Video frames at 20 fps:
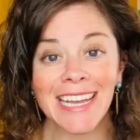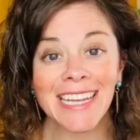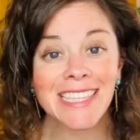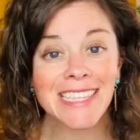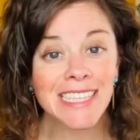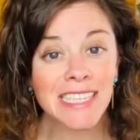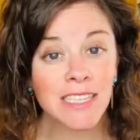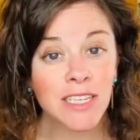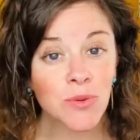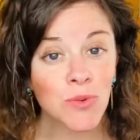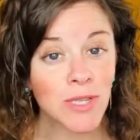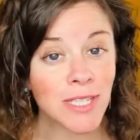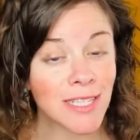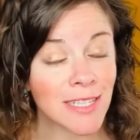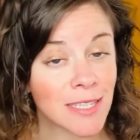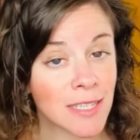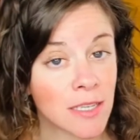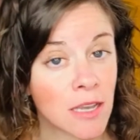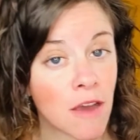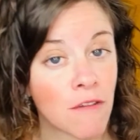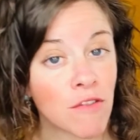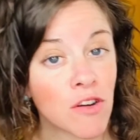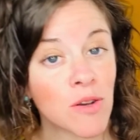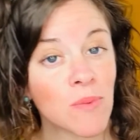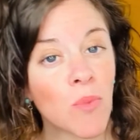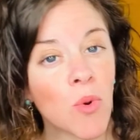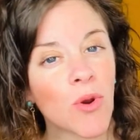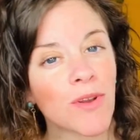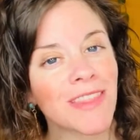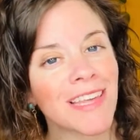Insulin was
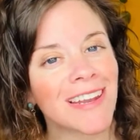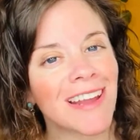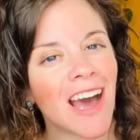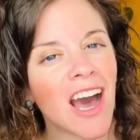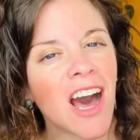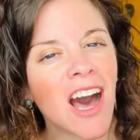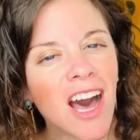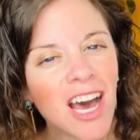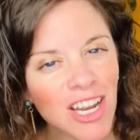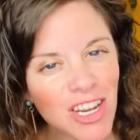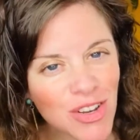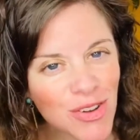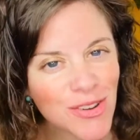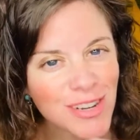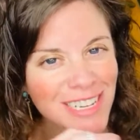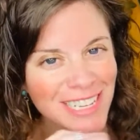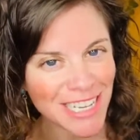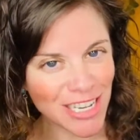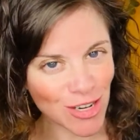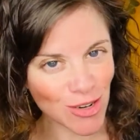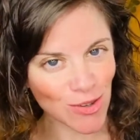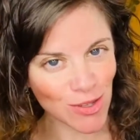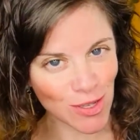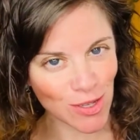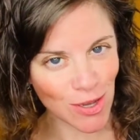discovered more than 100 years